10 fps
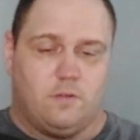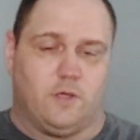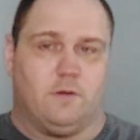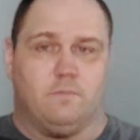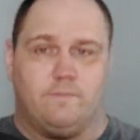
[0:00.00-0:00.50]

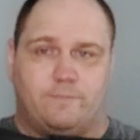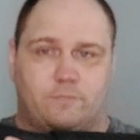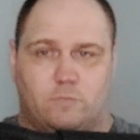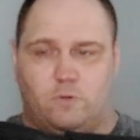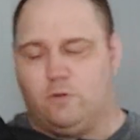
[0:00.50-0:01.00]
that
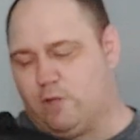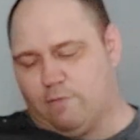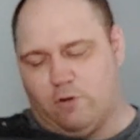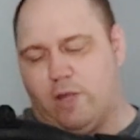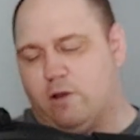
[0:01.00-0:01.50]
you could
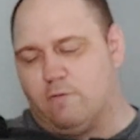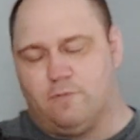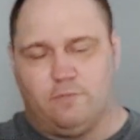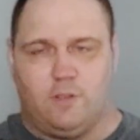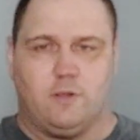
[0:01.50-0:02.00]
have your
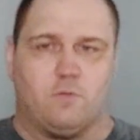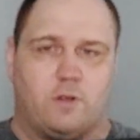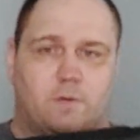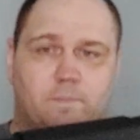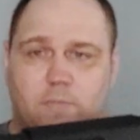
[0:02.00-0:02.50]
AR-15
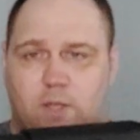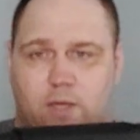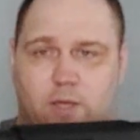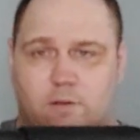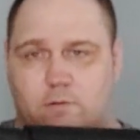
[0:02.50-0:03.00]
grip
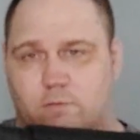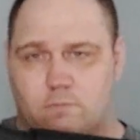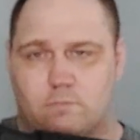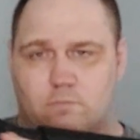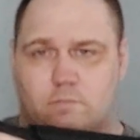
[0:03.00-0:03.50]
and
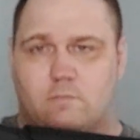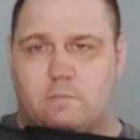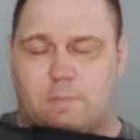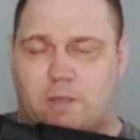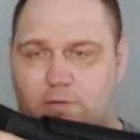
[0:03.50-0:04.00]

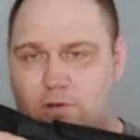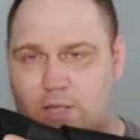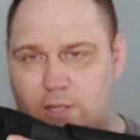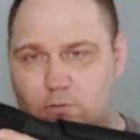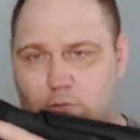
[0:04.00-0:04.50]
maybe have an
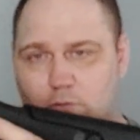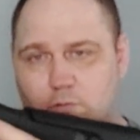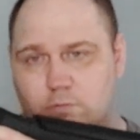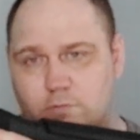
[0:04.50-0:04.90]
angle